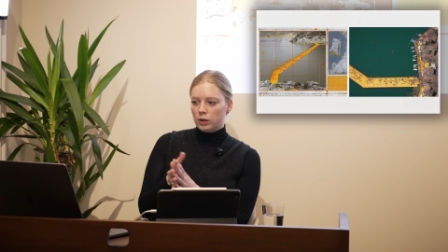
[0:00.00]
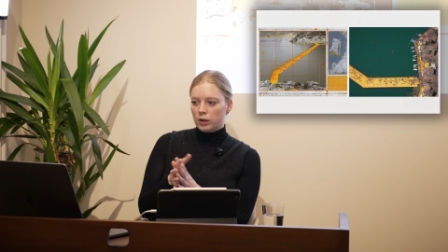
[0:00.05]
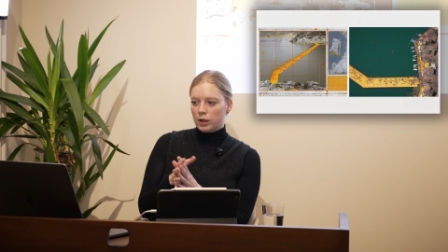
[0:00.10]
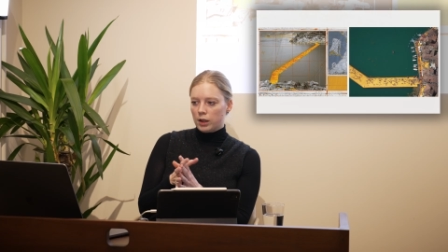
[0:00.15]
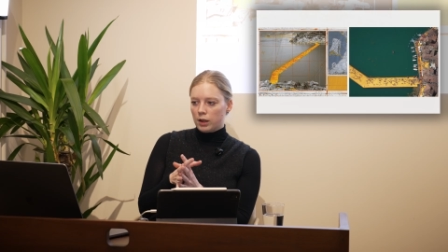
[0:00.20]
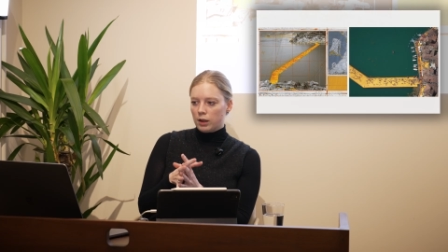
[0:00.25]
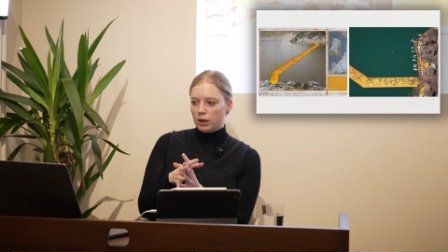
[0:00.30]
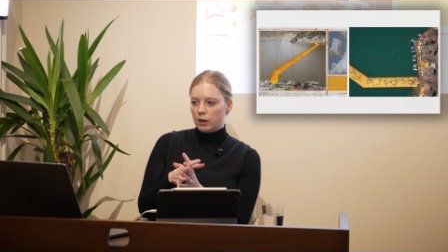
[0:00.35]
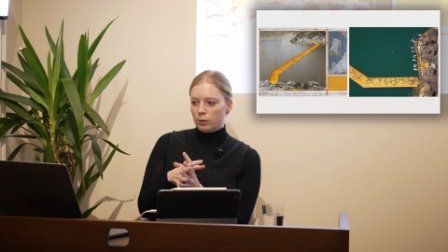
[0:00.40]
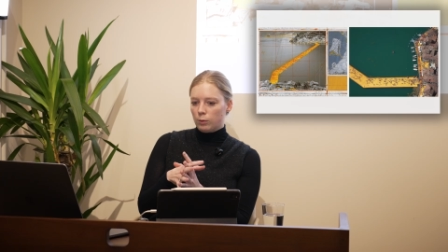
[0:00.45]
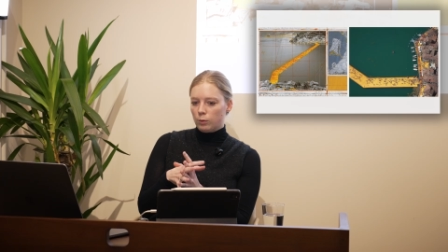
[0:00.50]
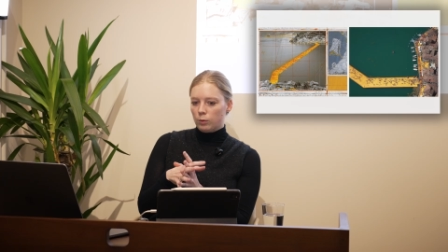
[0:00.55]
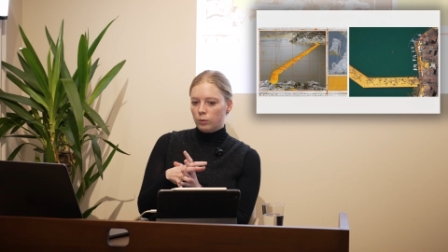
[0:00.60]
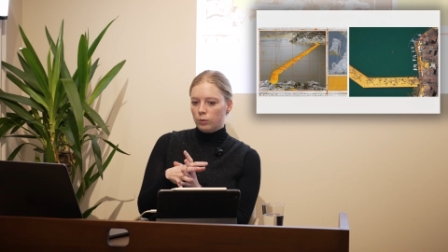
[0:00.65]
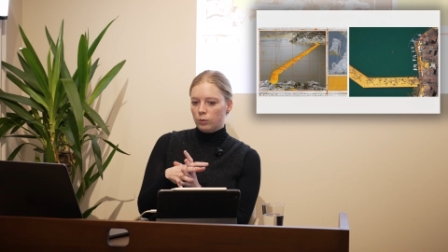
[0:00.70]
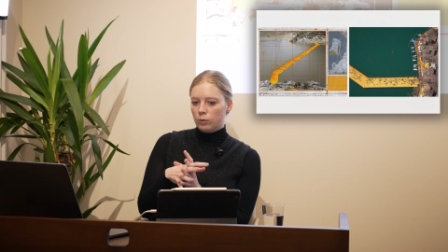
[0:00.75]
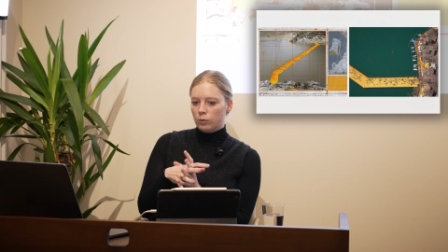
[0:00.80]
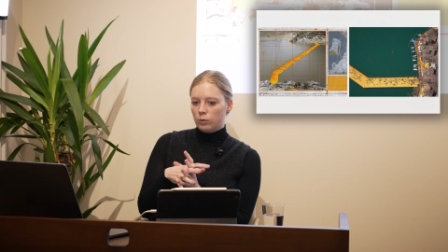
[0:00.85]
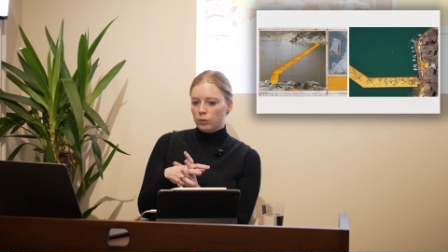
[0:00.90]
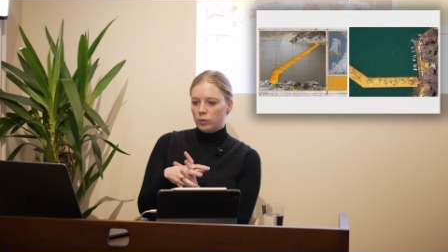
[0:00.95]

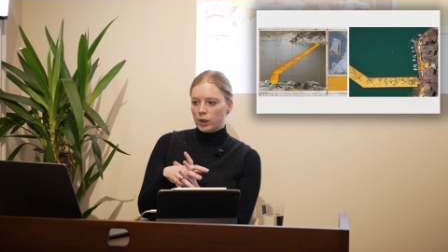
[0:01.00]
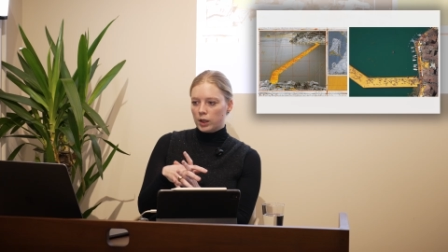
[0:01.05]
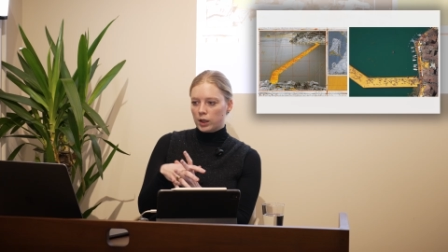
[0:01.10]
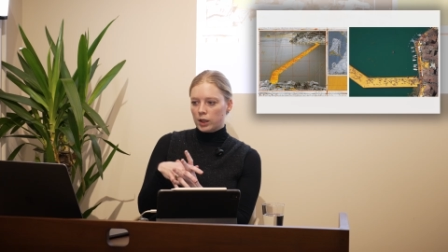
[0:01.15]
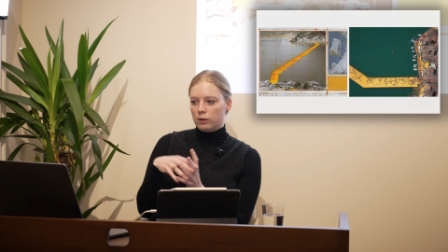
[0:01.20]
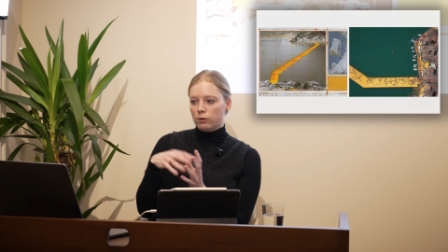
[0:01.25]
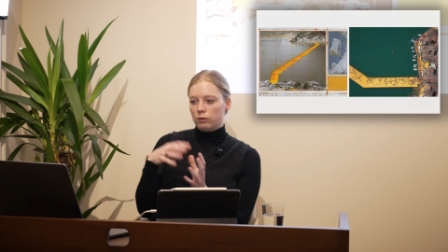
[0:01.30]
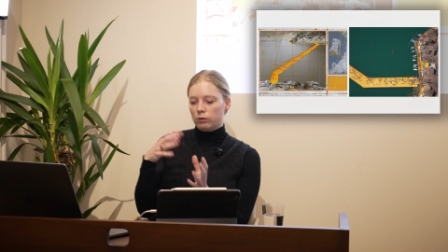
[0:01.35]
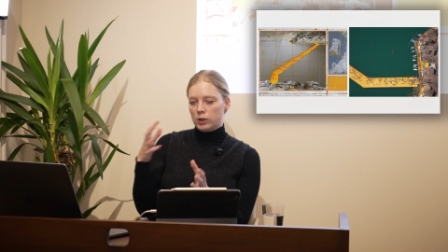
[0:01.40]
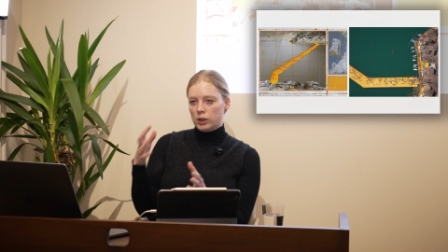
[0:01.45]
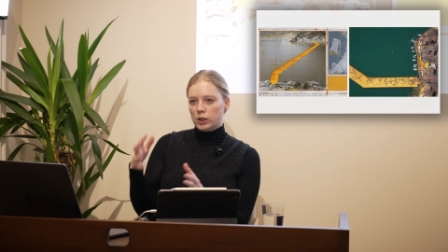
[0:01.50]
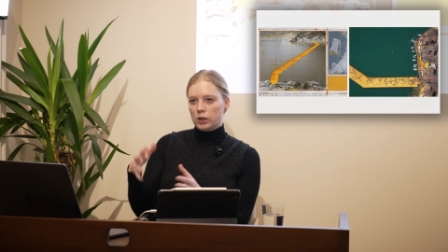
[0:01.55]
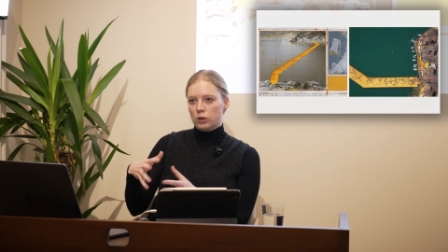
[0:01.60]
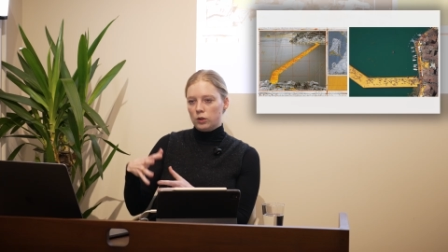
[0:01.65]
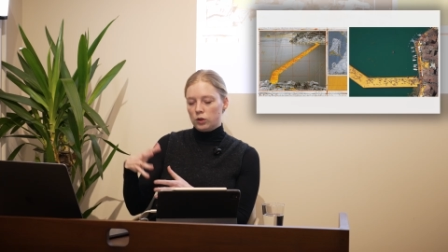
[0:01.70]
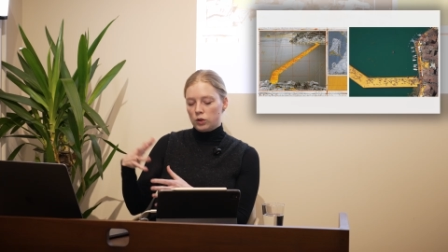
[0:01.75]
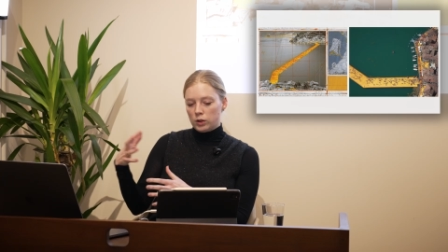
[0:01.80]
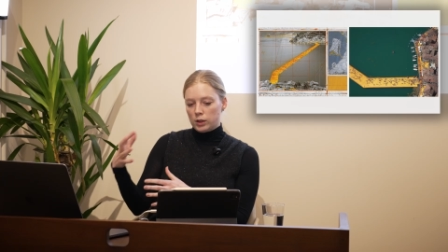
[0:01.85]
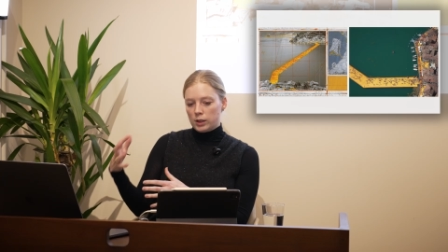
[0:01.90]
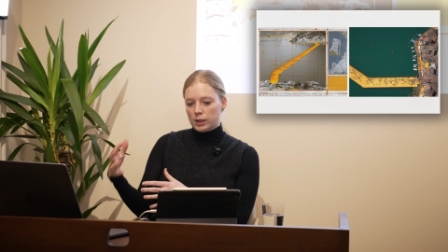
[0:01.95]
a kind of
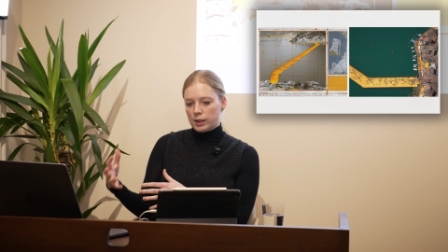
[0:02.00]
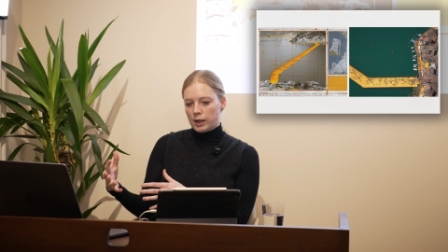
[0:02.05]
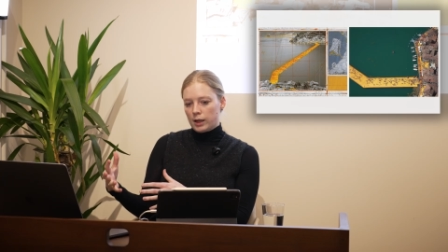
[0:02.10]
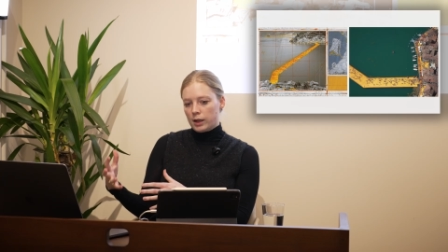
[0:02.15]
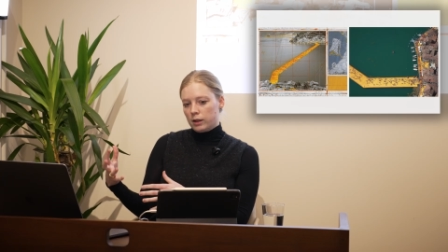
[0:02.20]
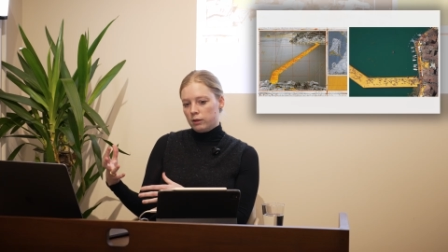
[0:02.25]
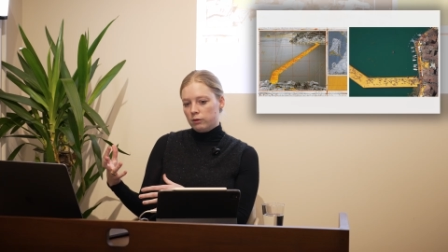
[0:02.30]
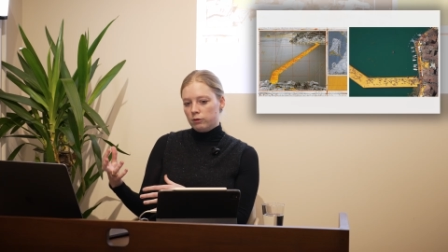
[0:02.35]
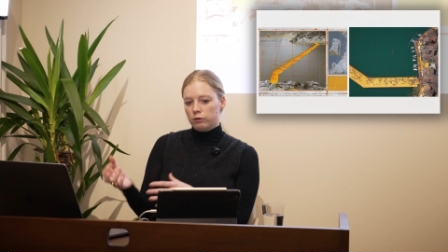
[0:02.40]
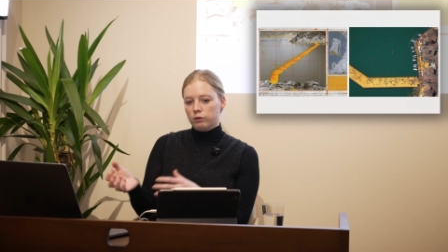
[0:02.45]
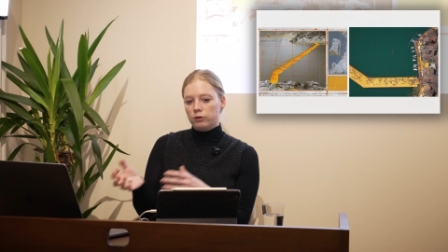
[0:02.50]
research design